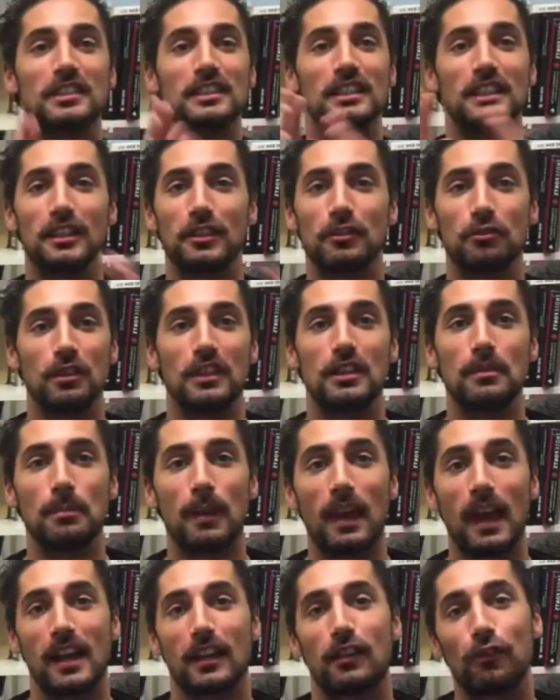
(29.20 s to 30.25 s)
see a green and
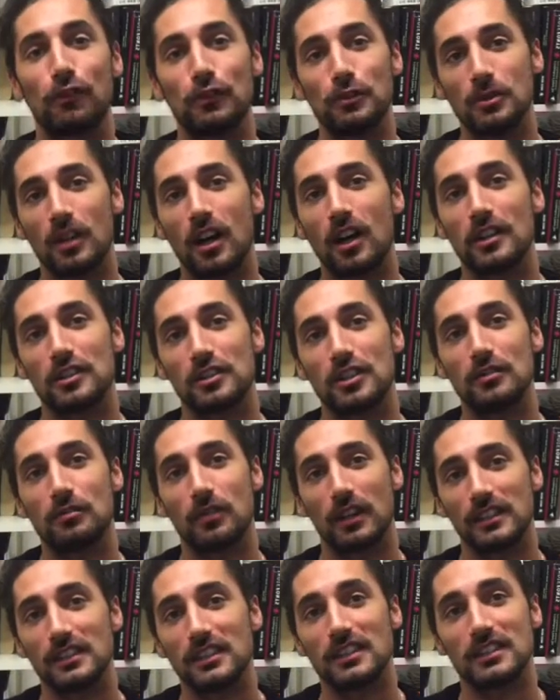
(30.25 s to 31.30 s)
black food hygiene
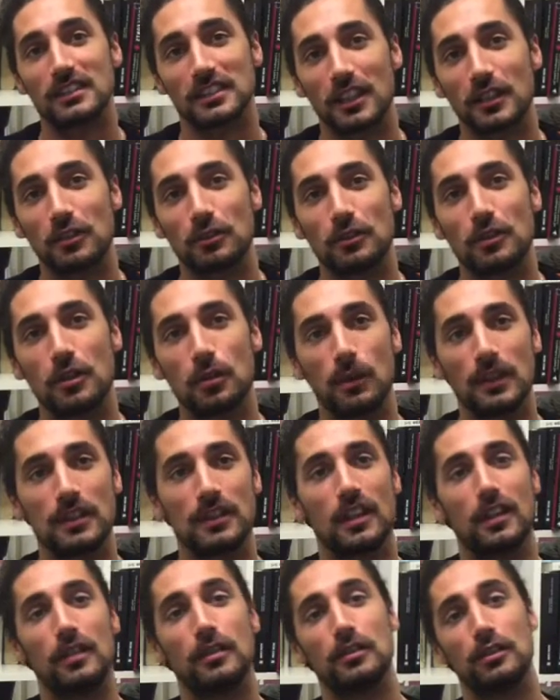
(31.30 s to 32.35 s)
rating sticker in the
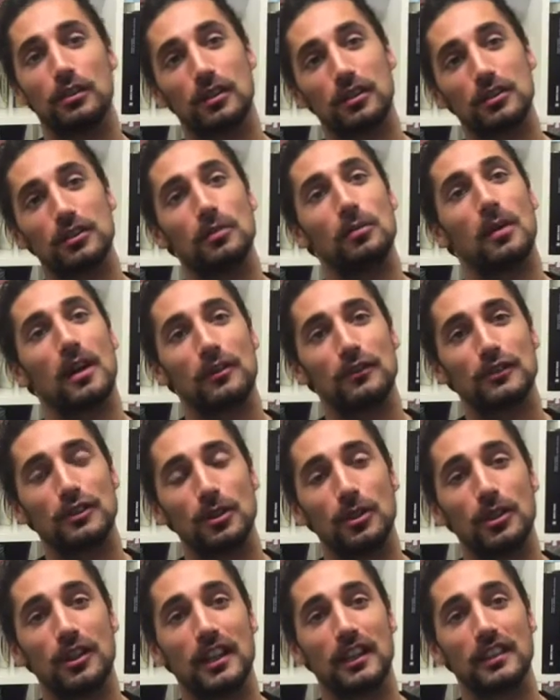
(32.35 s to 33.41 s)
window, you can do one of
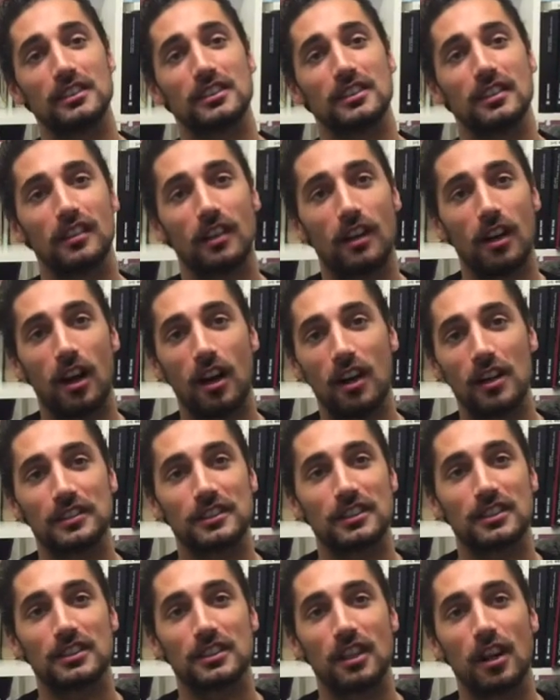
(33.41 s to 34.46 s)
two things.
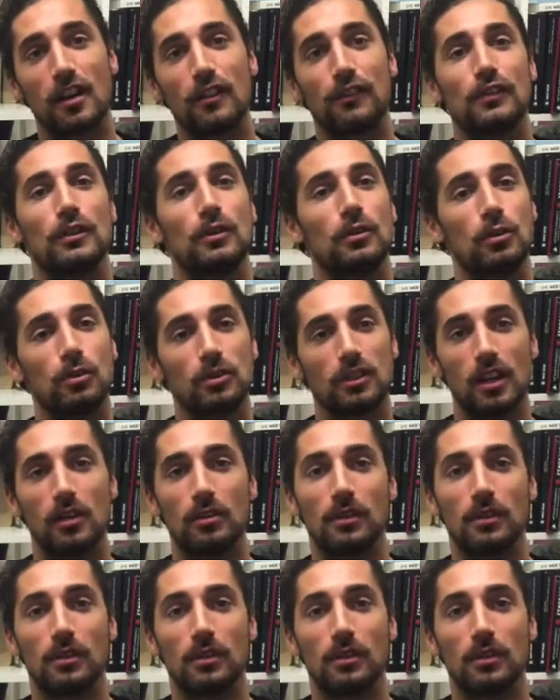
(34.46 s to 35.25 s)
Ask the staff or go